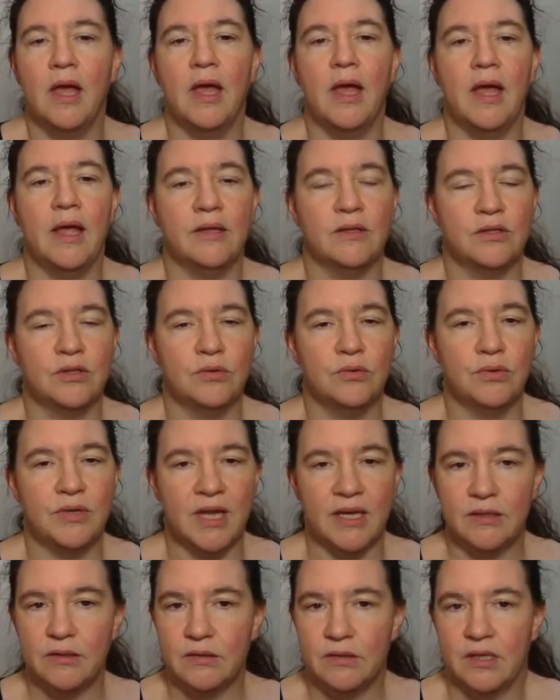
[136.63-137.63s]
And so
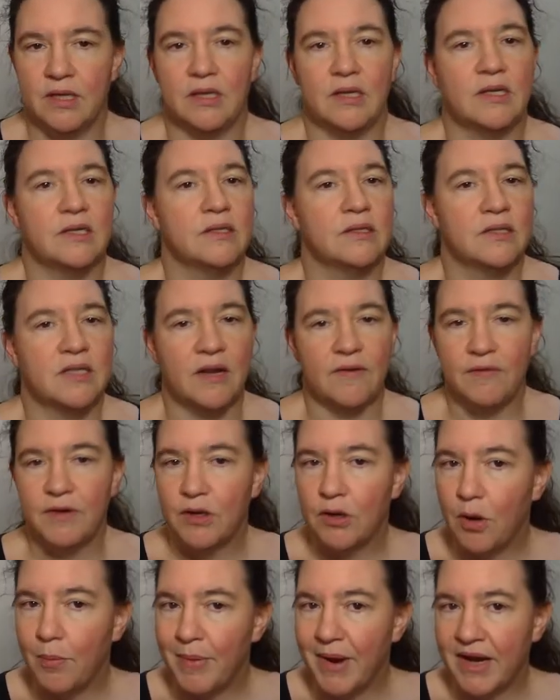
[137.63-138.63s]
yes, that is definitely
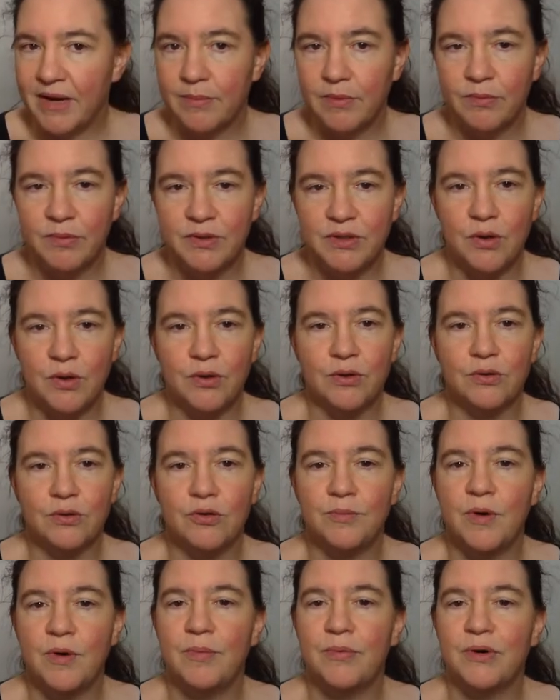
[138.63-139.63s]
compatible with all the
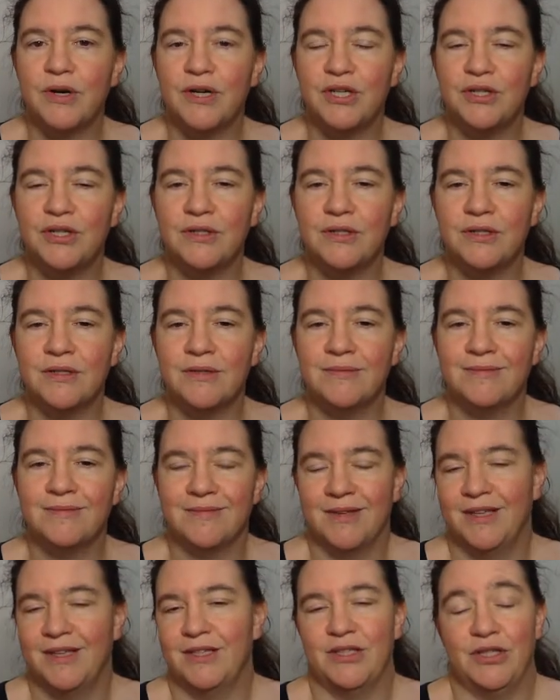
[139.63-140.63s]
group operations.
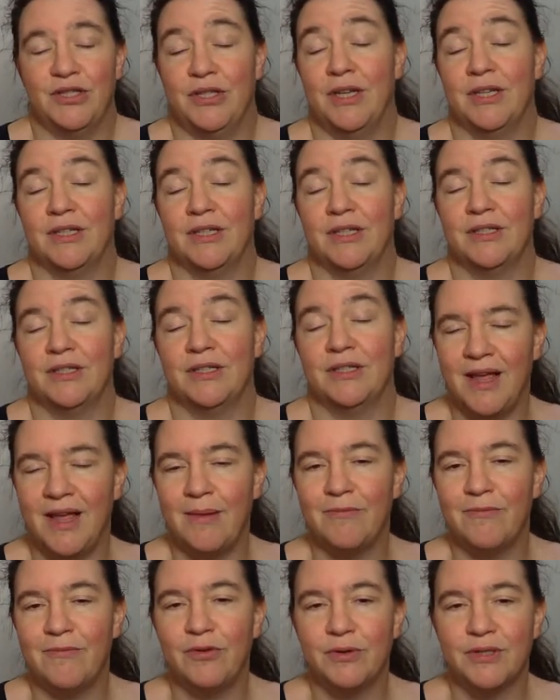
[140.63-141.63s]
It's just
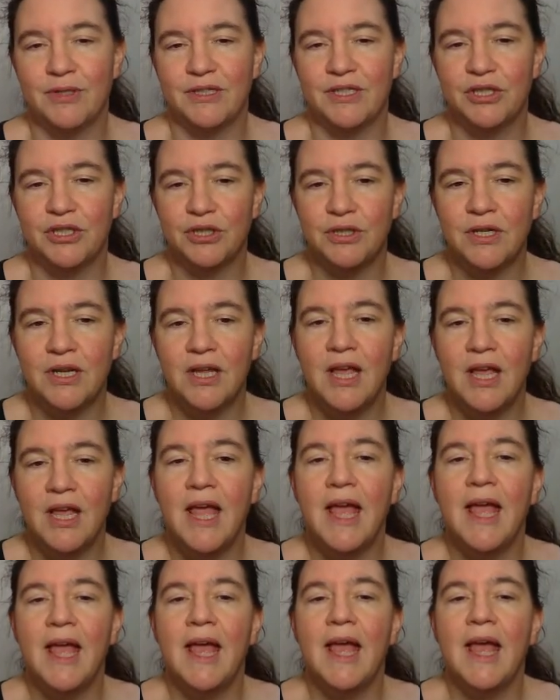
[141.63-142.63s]
m-fold addition.
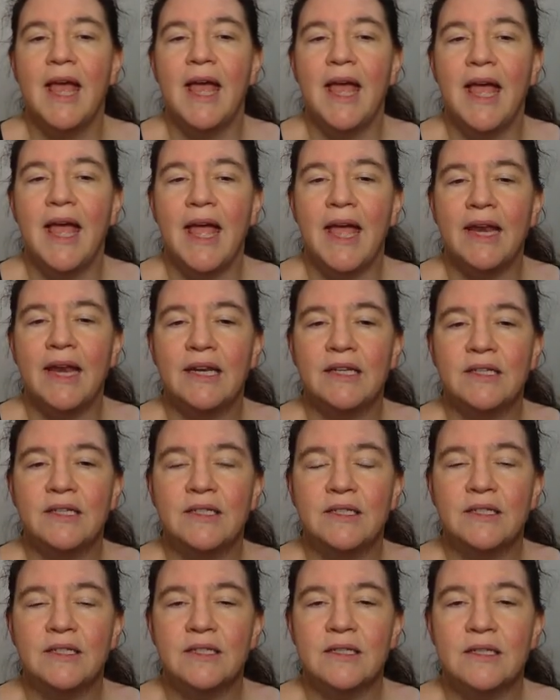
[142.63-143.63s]
And
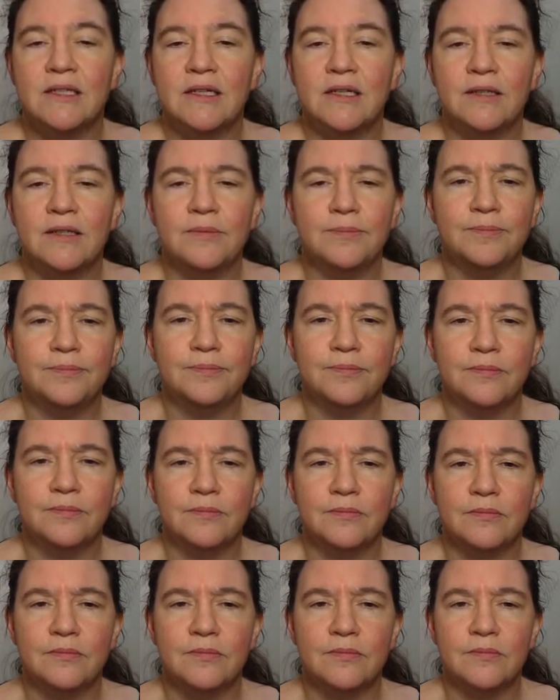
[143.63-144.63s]
um,
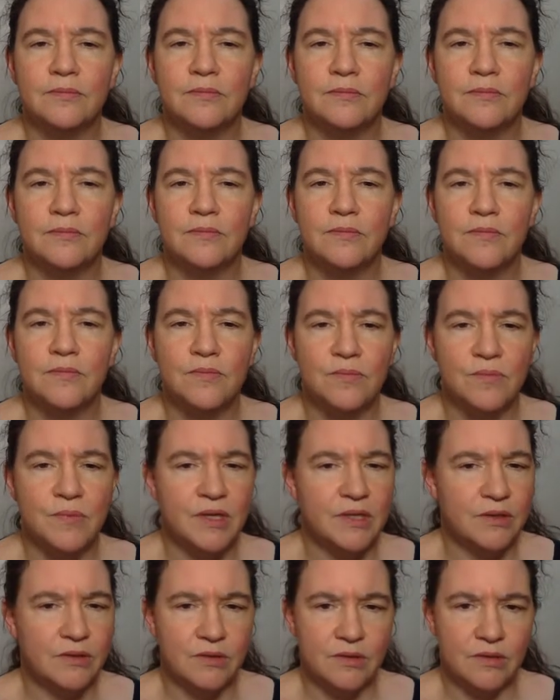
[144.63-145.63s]

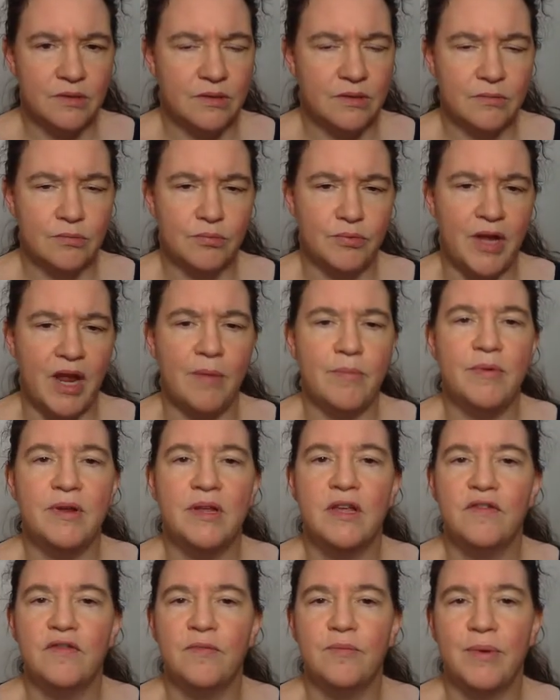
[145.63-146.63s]
it can be
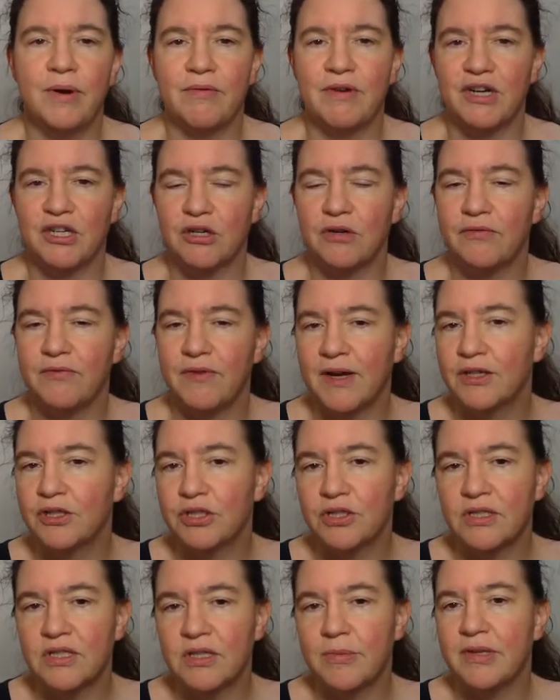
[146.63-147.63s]
given by rational
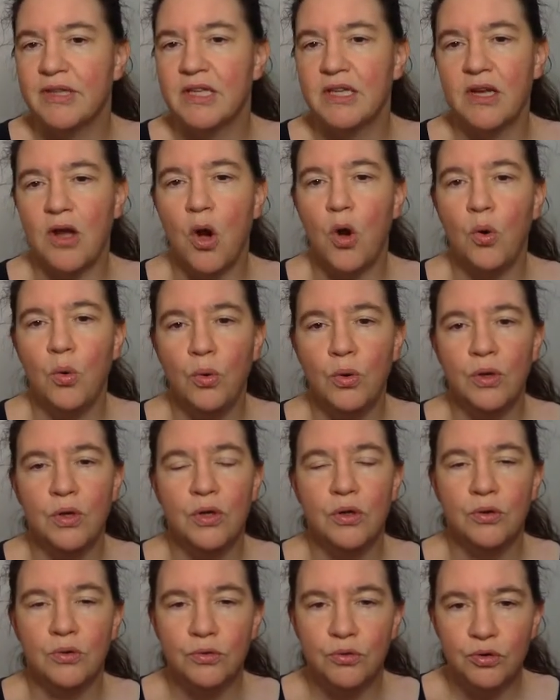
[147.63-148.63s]
functions. I mean, the whole
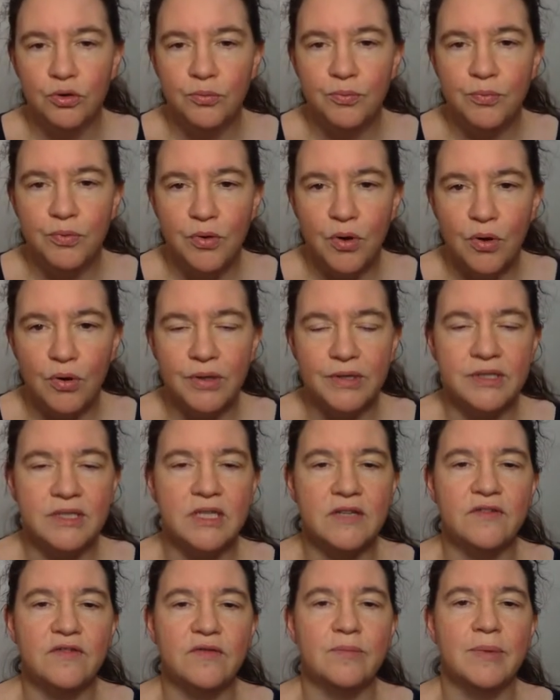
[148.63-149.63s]
group law is
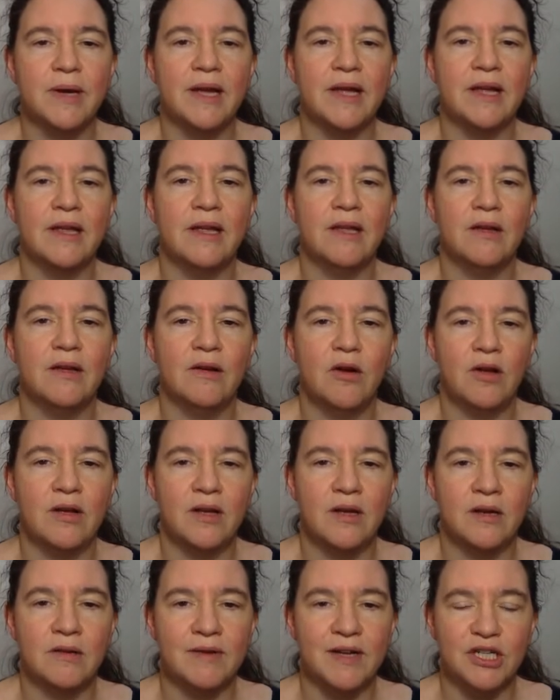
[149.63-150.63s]
given by
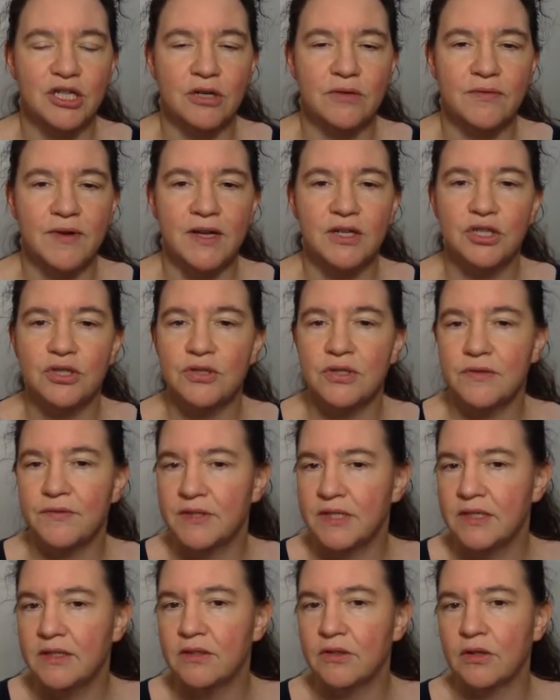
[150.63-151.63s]
uh, rational functions. You've
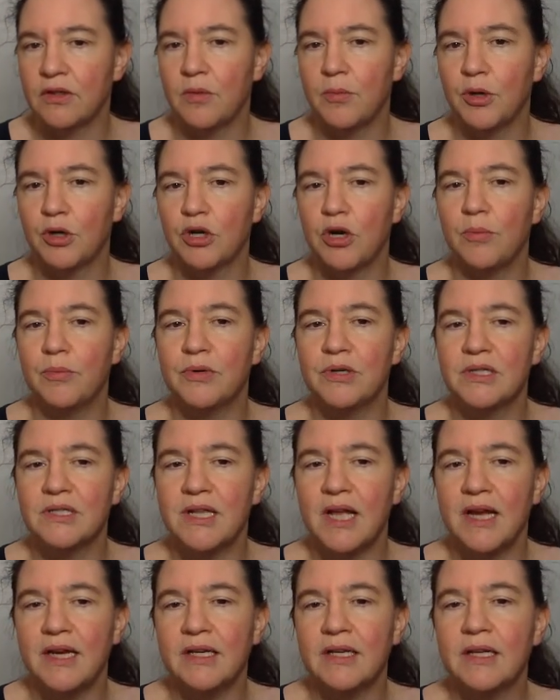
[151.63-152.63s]
seen this on the Montgomery
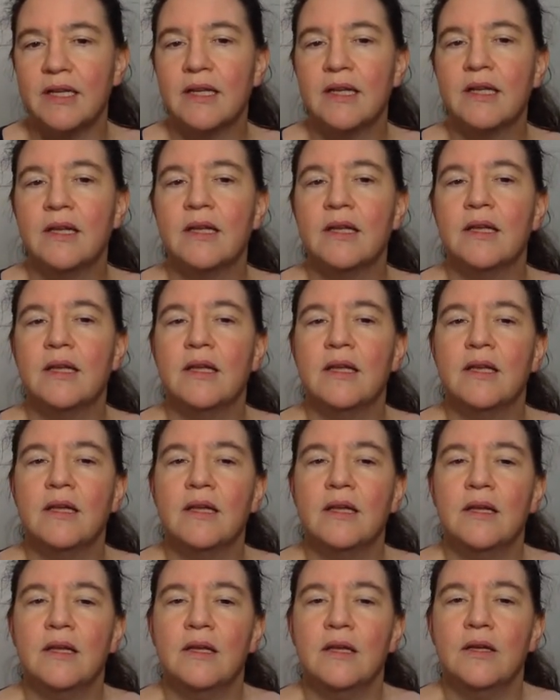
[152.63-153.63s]
slide.
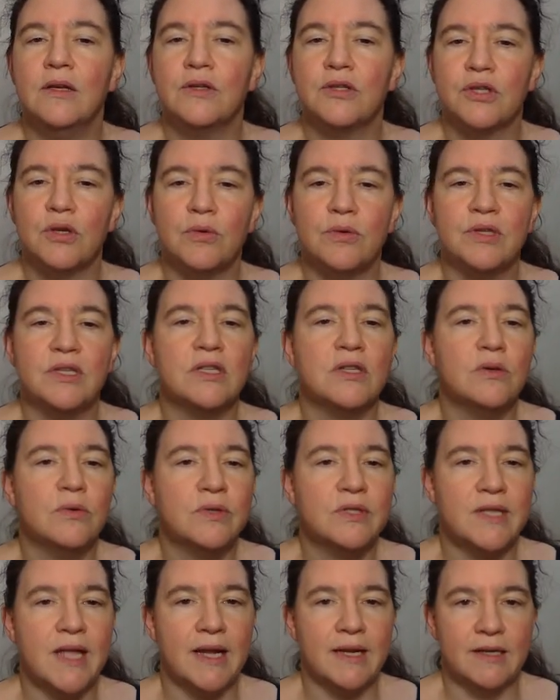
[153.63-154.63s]
So this
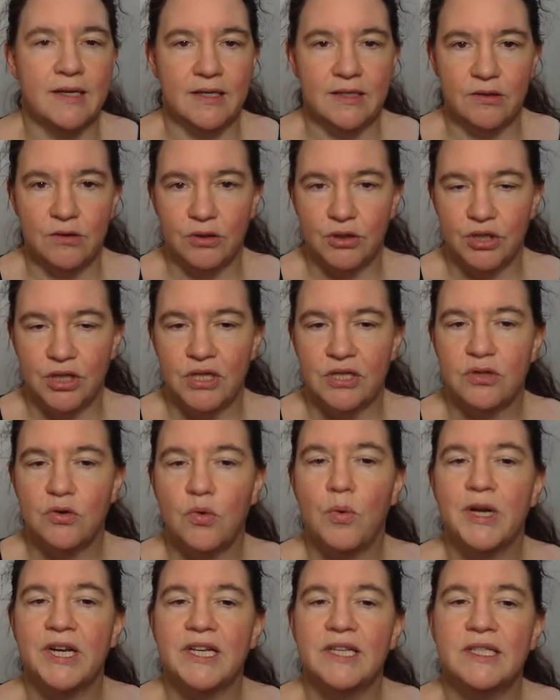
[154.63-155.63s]
looks like an isogeny. So
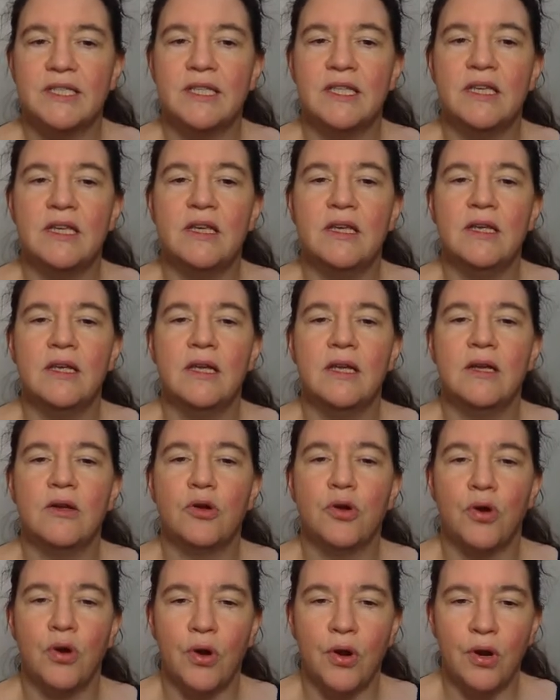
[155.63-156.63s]
what is the
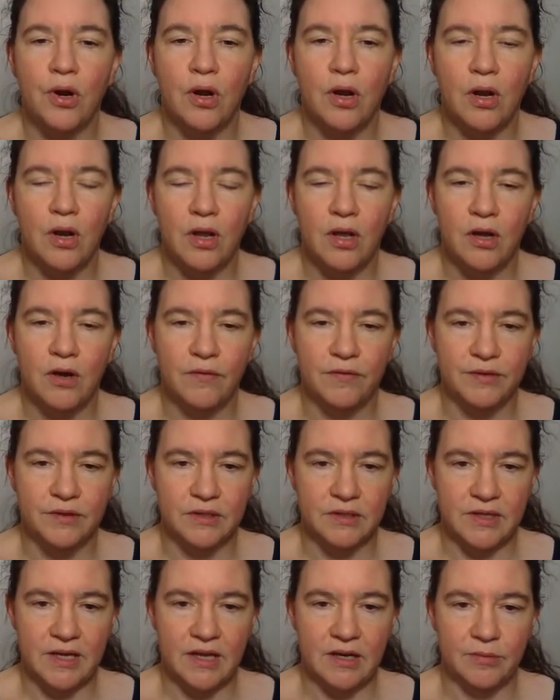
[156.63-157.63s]
kernel of
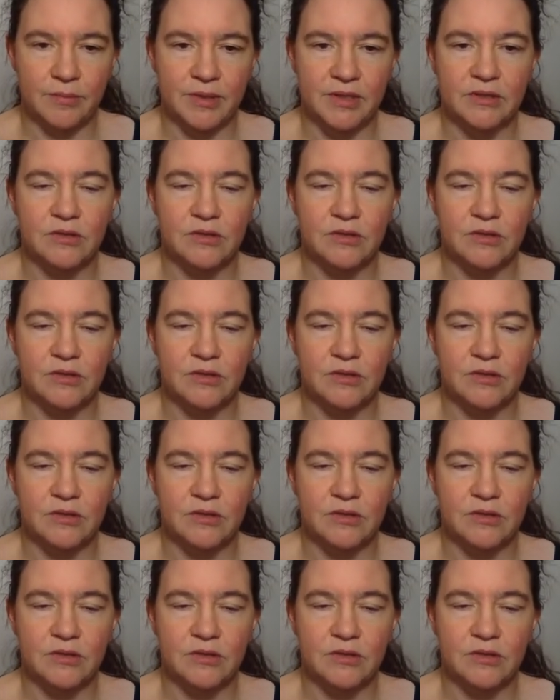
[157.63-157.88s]
this element.